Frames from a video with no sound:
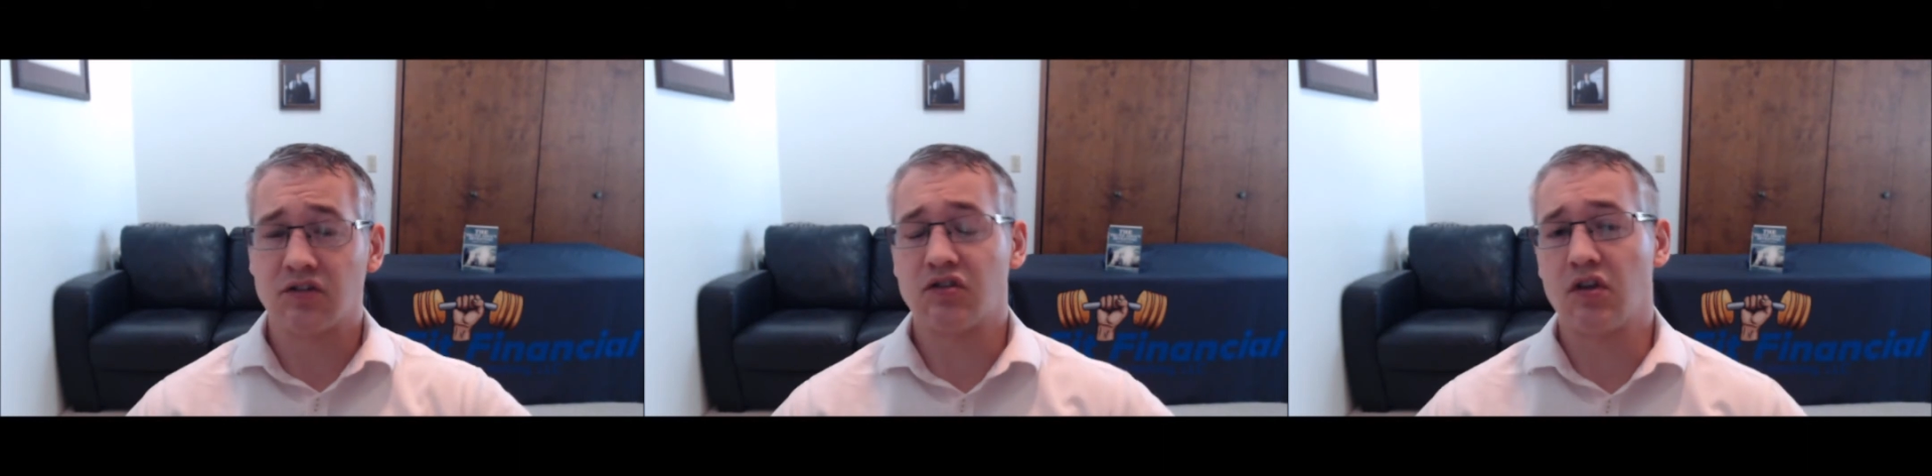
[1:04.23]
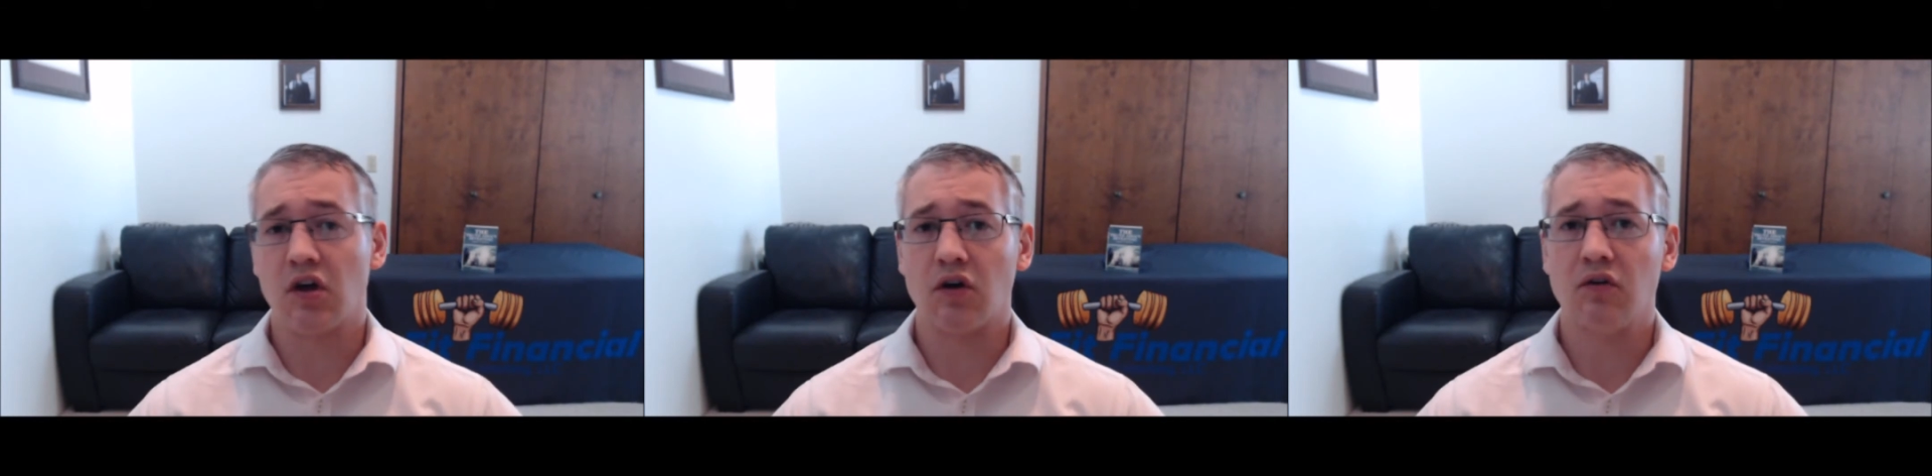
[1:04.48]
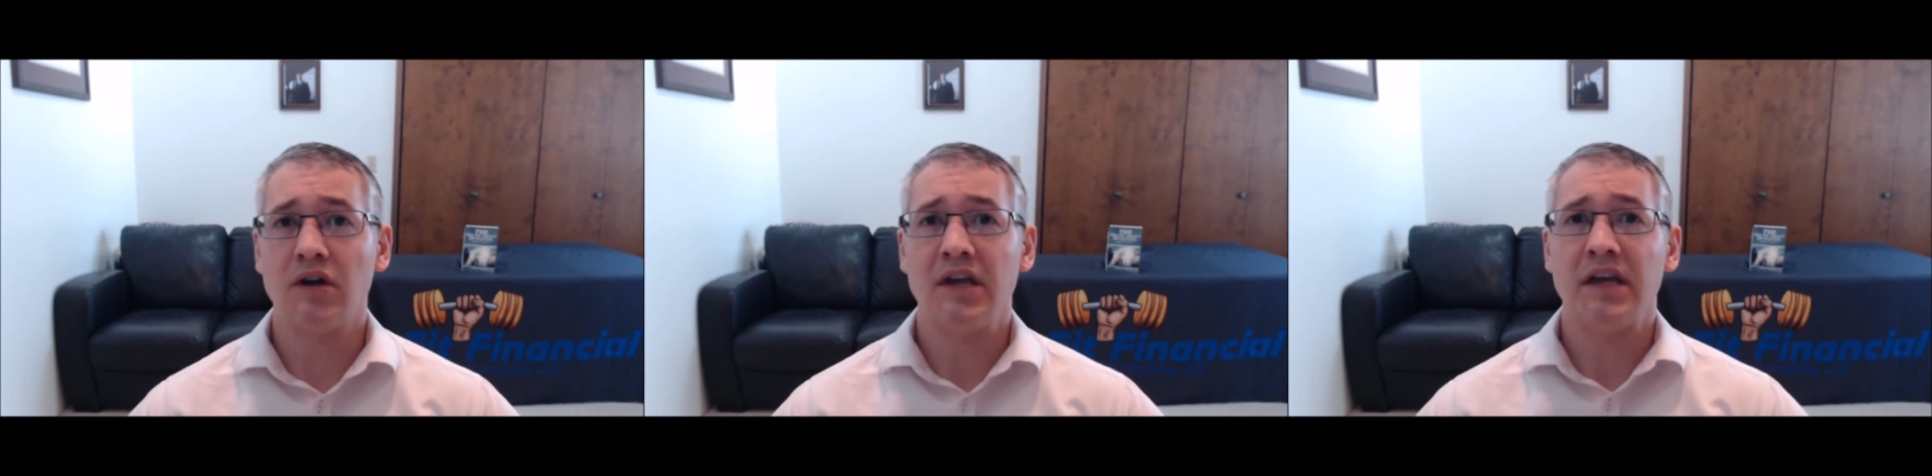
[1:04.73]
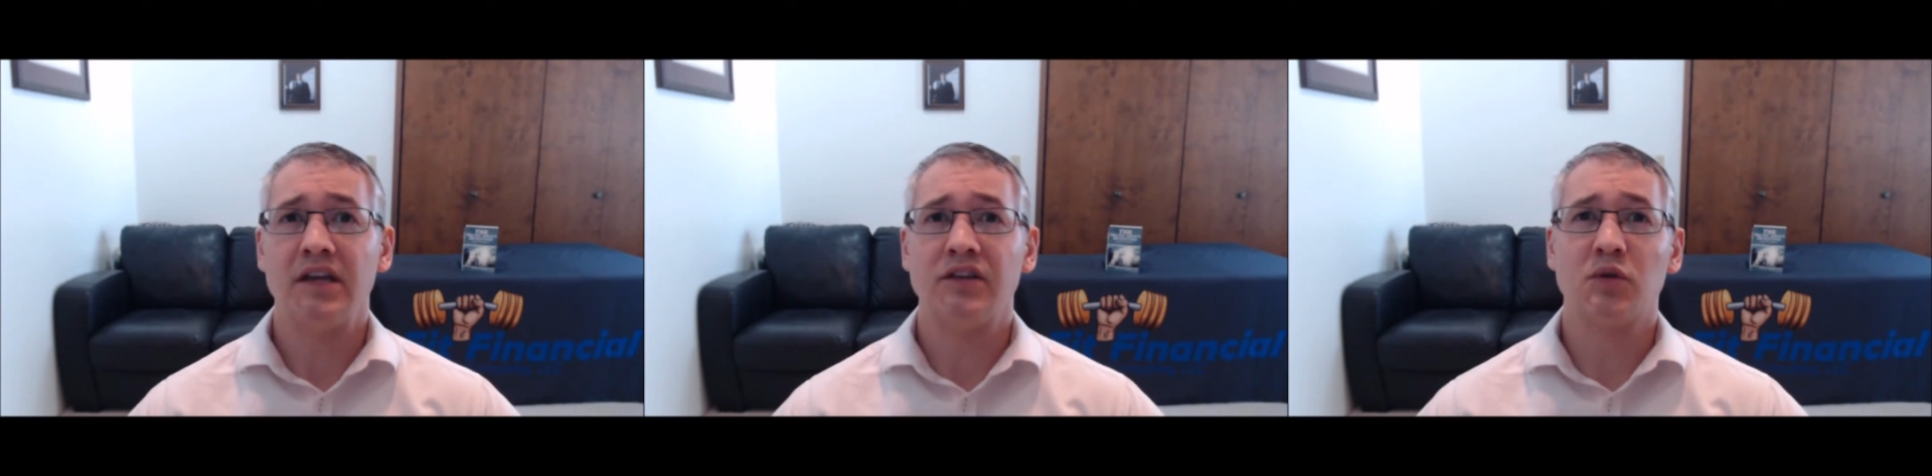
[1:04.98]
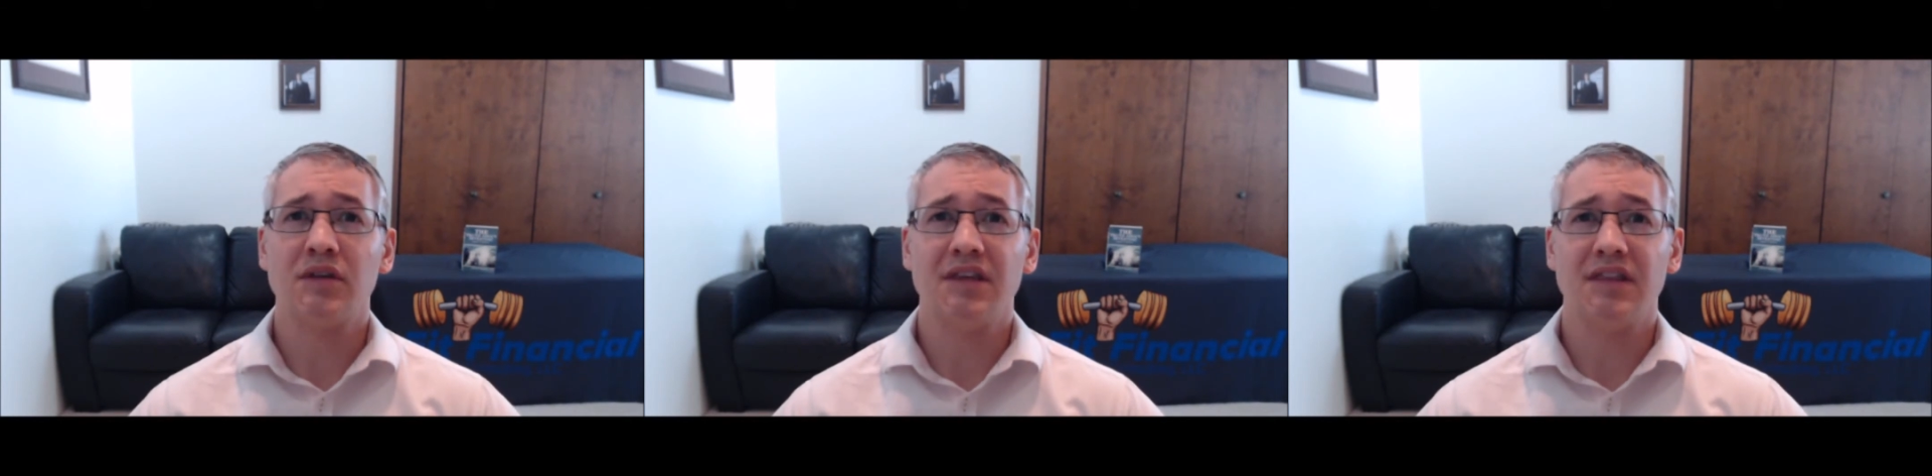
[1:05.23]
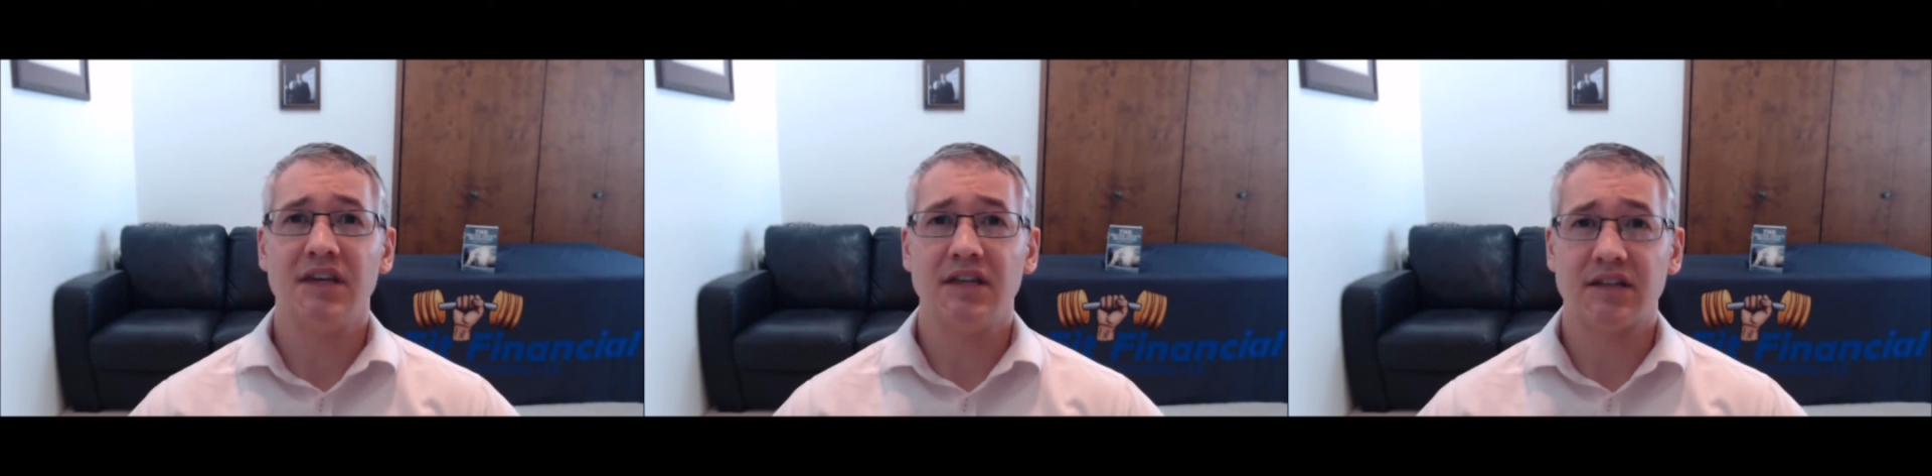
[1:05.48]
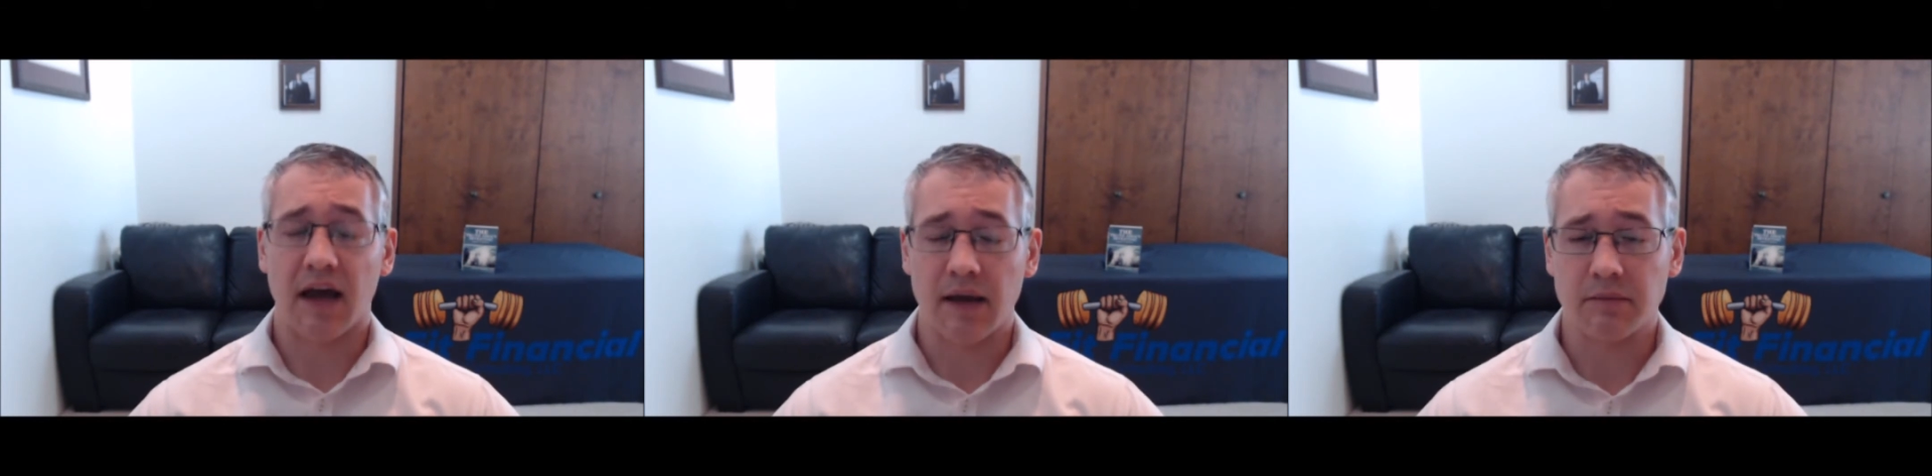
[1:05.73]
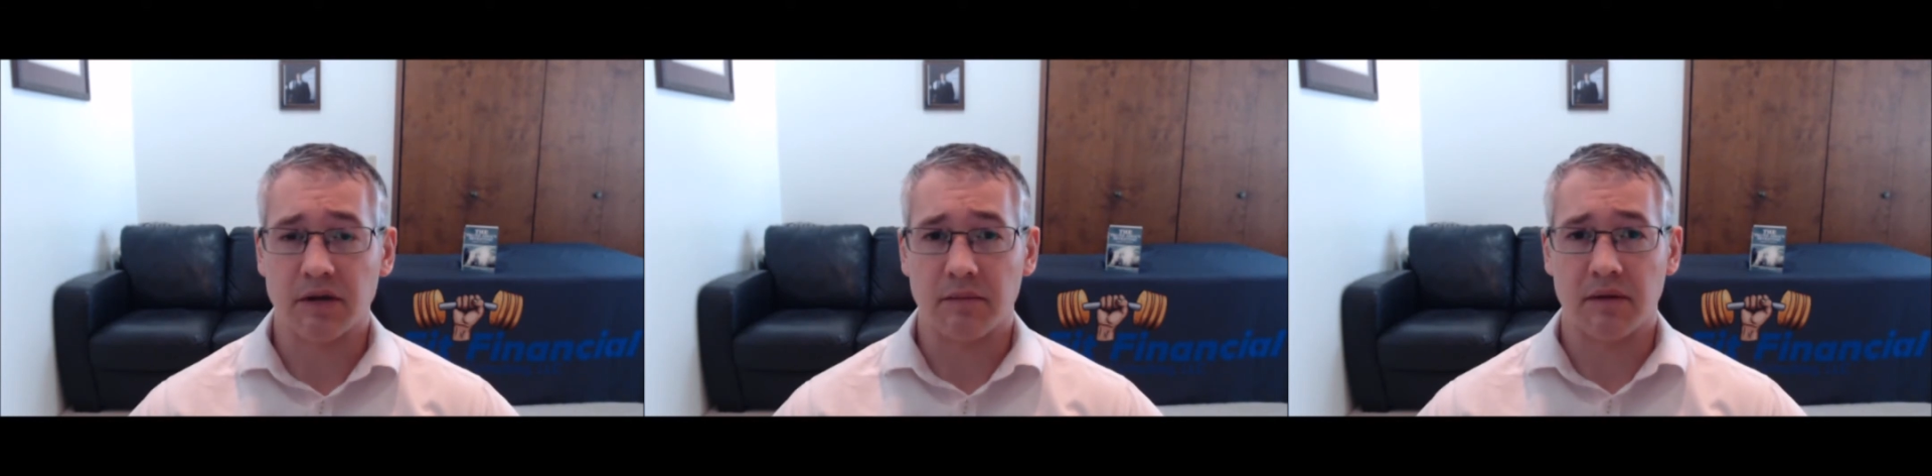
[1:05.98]
though, is really the time
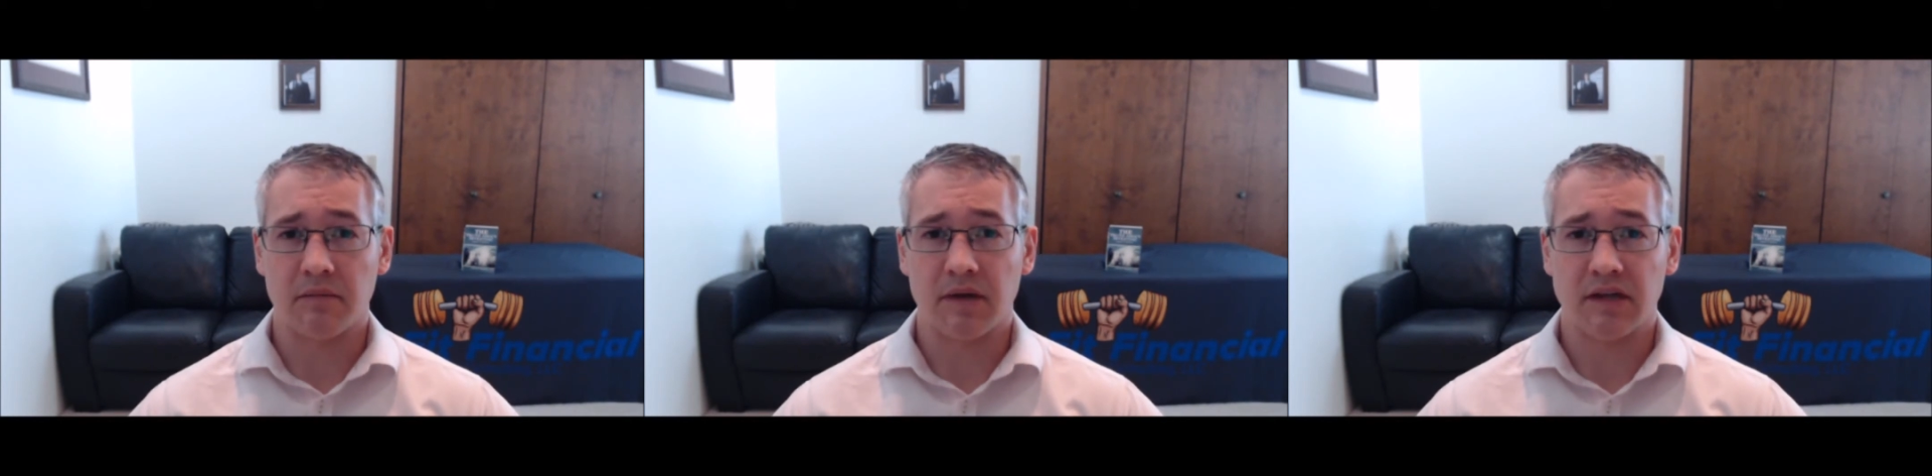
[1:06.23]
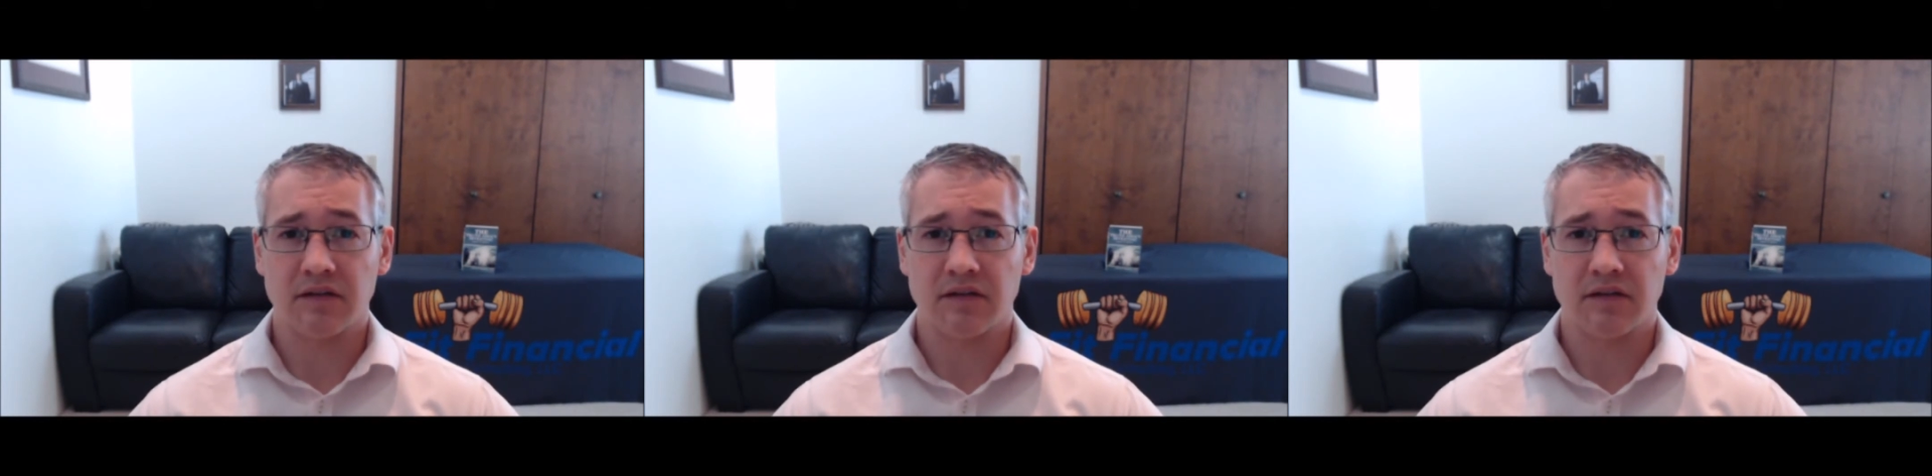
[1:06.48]
commitment.